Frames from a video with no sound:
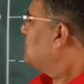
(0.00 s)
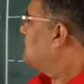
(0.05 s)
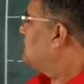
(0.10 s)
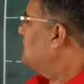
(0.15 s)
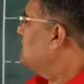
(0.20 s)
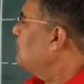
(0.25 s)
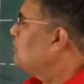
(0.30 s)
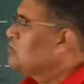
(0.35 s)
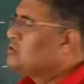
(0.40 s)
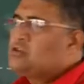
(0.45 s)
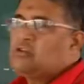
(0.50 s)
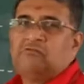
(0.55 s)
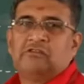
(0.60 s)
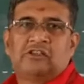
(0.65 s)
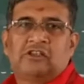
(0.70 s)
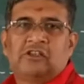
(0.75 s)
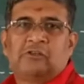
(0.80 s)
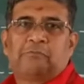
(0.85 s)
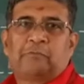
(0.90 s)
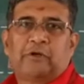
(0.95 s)
steam also
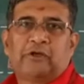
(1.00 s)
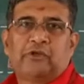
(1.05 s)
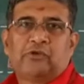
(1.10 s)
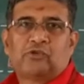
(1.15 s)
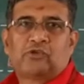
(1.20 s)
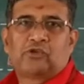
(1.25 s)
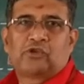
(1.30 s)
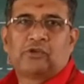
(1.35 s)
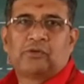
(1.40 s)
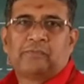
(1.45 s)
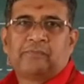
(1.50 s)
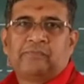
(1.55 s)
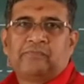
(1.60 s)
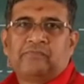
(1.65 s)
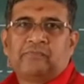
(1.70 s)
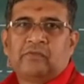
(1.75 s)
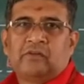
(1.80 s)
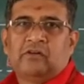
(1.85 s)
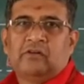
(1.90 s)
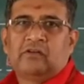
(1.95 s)
which is produced.
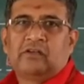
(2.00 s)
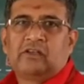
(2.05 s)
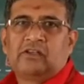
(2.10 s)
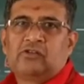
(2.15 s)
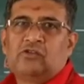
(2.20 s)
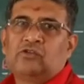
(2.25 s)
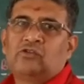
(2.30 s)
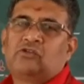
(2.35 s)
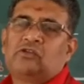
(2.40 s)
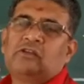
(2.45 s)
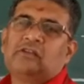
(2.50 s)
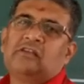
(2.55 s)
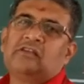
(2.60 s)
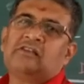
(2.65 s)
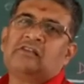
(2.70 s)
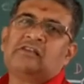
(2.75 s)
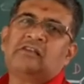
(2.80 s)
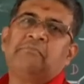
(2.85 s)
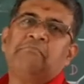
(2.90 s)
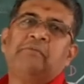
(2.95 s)
Okay, so
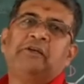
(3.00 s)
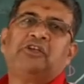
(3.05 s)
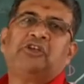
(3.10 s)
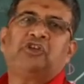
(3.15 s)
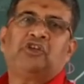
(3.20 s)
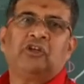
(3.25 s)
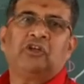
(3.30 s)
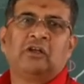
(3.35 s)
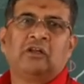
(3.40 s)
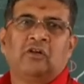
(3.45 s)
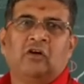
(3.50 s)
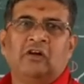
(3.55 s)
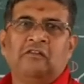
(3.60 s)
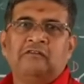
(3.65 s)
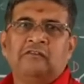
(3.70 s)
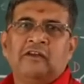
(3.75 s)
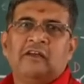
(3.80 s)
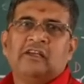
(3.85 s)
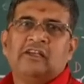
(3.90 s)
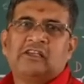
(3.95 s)
this is a mixture
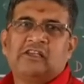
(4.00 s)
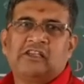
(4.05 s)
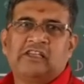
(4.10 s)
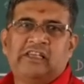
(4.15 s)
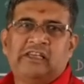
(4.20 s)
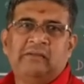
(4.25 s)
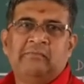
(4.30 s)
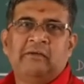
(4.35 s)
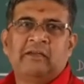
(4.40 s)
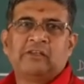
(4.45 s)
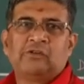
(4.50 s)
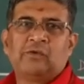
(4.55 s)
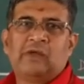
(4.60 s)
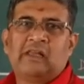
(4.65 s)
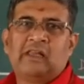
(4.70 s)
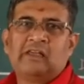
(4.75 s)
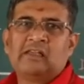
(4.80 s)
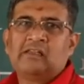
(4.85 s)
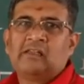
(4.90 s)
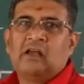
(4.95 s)
of steam as
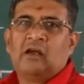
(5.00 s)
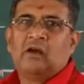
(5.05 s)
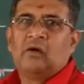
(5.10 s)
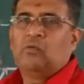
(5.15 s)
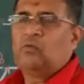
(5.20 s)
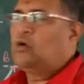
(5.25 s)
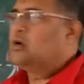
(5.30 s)
well as